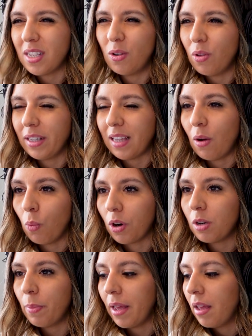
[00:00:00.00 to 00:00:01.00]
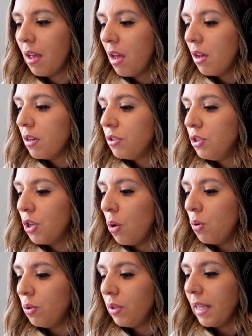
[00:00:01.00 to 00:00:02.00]
I don't like that word, but
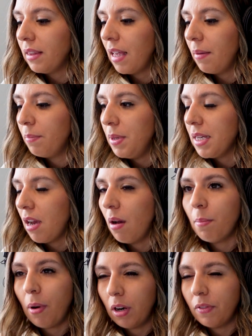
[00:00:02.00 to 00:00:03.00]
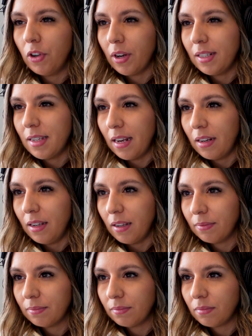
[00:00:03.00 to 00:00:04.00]
don't let that become part of your
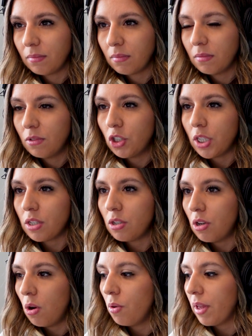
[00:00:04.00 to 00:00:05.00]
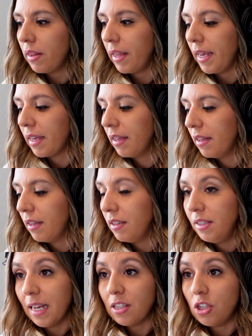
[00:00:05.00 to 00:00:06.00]
identity. Just know that like,
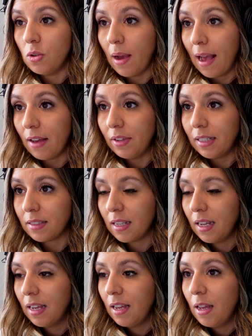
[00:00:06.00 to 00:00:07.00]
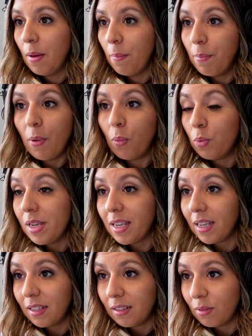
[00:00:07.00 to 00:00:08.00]
yes, you have it, but we
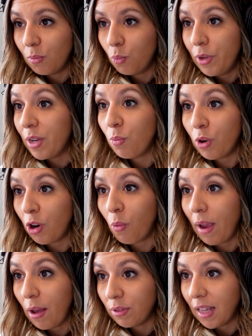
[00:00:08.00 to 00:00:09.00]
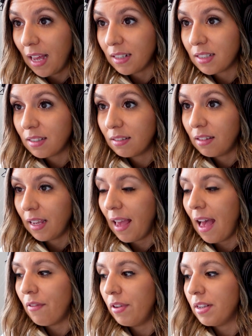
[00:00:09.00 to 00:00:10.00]
can work around that. Like
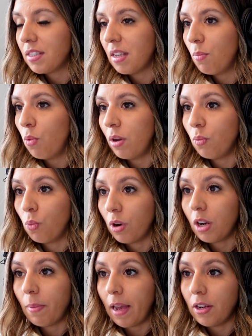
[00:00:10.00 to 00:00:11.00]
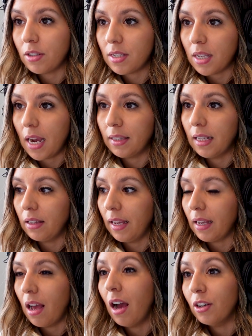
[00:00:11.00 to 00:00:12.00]
having someone work by your side that
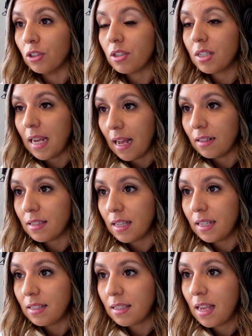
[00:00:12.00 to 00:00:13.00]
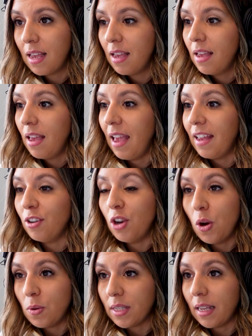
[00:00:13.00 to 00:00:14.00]
like understands this and
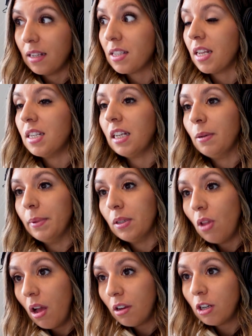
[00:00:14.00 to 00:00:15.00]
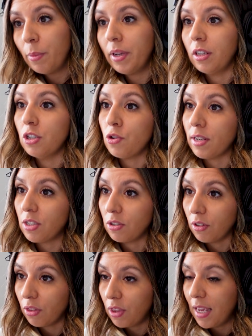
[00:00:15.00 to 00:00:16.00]
knows that it's going to take a little bit longer. We got to address
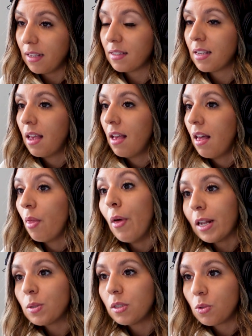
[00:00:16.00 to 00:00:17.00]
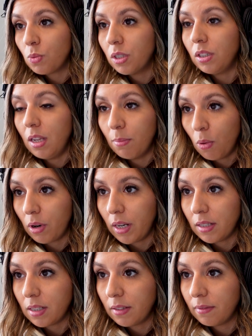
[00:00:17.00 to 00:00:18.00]
certain things. That's what's really
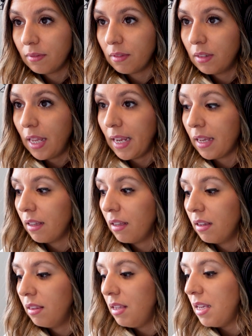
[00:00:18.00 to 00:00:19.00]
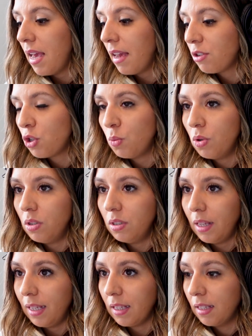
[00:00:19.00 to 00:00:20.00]
important. Like the actual
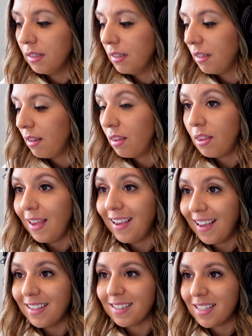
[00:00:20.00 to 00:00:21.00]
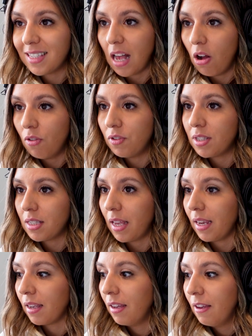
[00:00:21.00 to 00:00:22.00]
like thing itself, it's
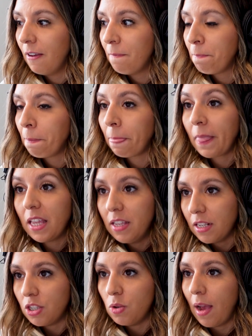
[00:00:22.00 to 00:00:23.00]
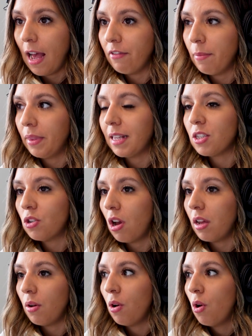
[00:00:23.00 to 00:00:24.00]
like, yes, you have it, but that's
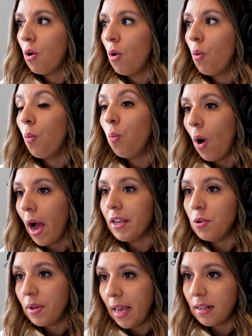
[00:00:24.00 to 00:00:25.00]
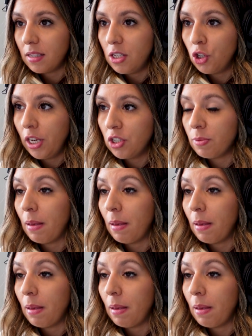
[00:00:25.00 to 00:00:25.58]
not why you can't see changes.